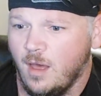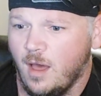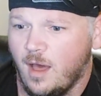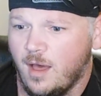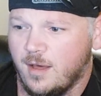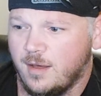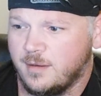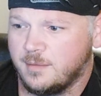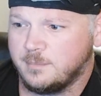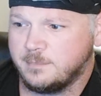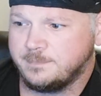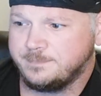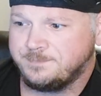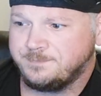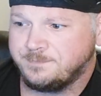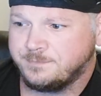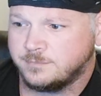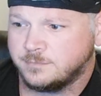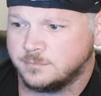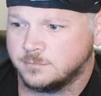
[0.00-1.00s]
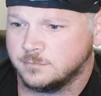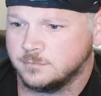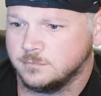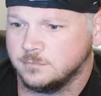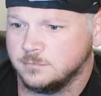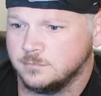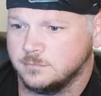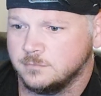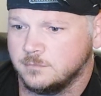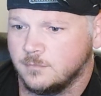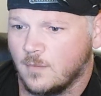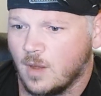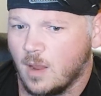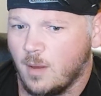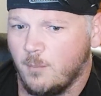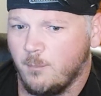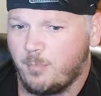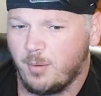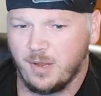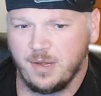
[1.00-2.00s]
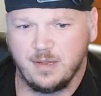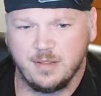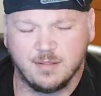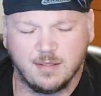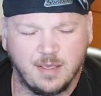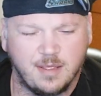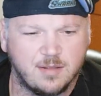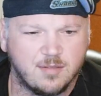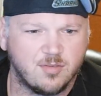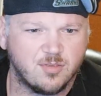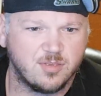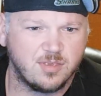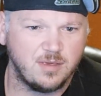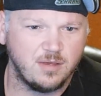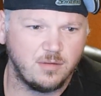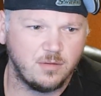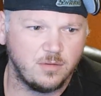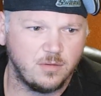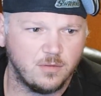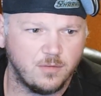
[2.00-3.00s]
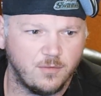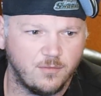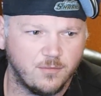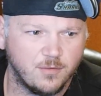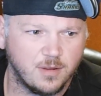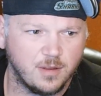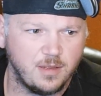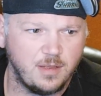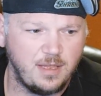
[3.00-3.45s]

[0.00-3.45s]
Um, but it's still,